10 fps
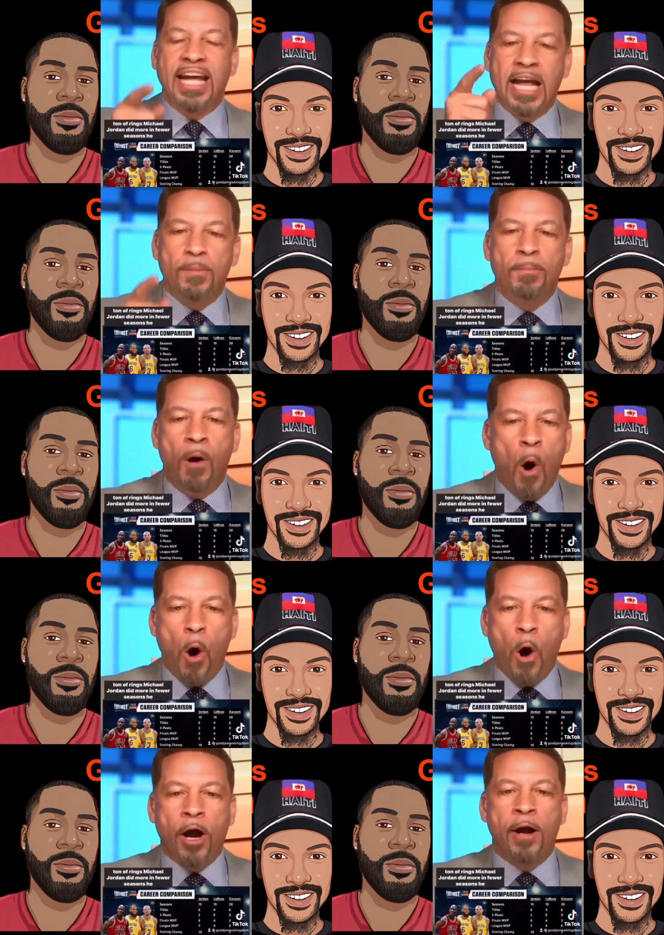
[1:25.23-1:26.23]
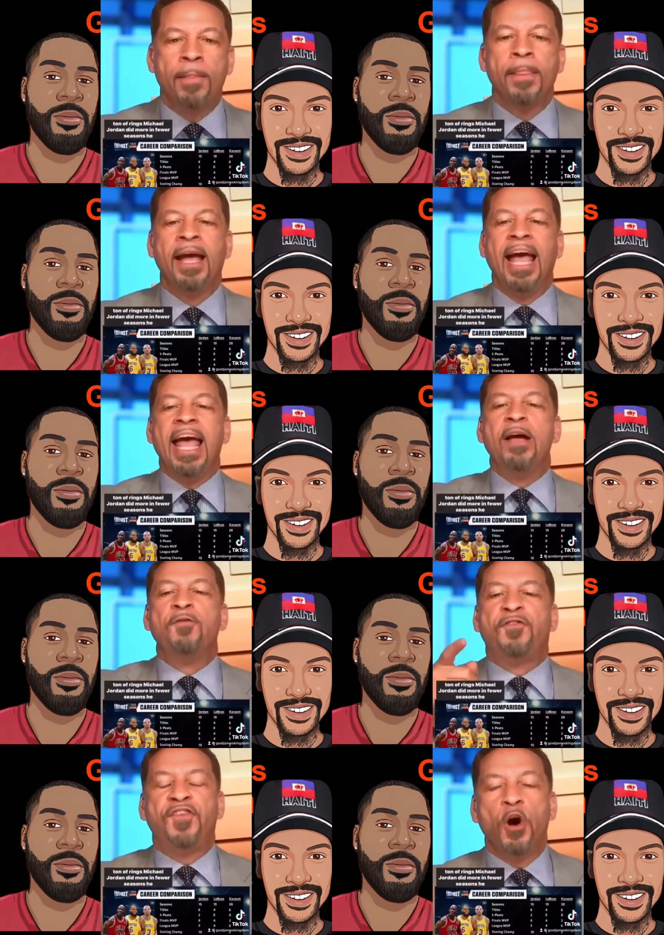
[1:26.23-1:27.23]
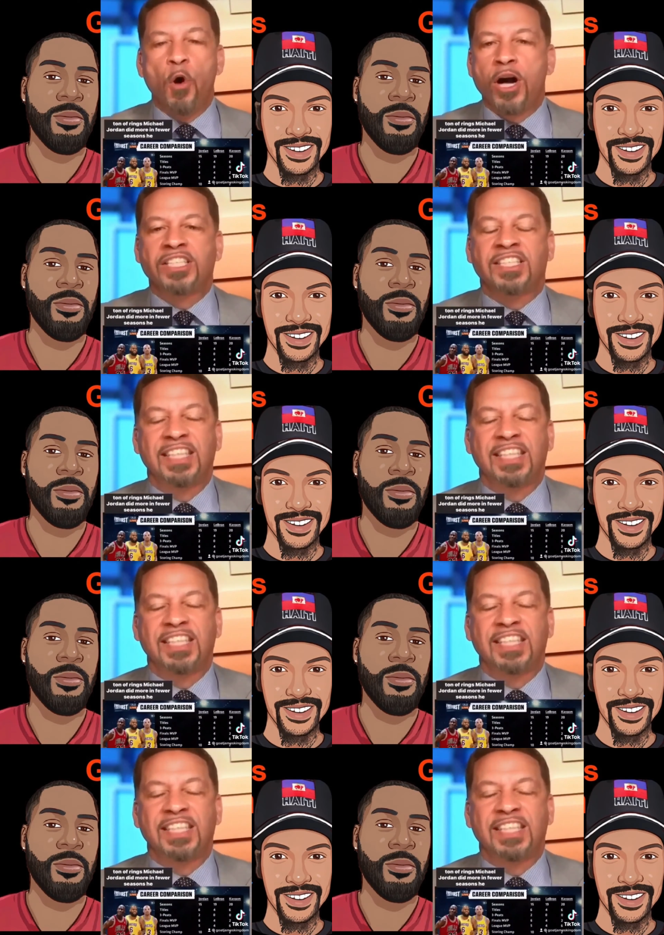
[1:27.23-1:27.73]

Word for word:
Speaker 1: did more in fewer